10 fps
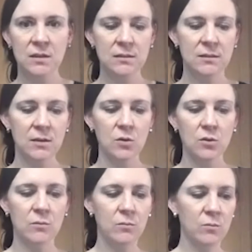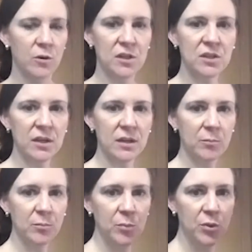So we're just going to
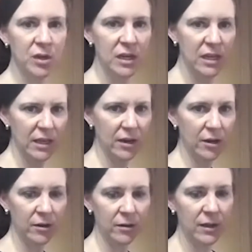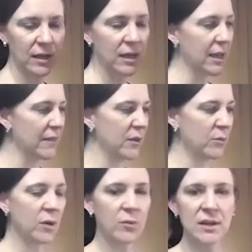put it in there, and then
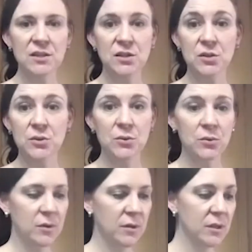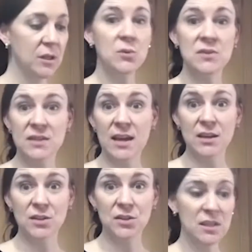we're going to use that
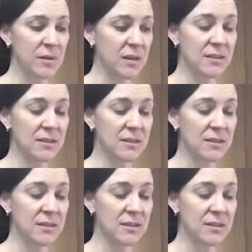in a minute.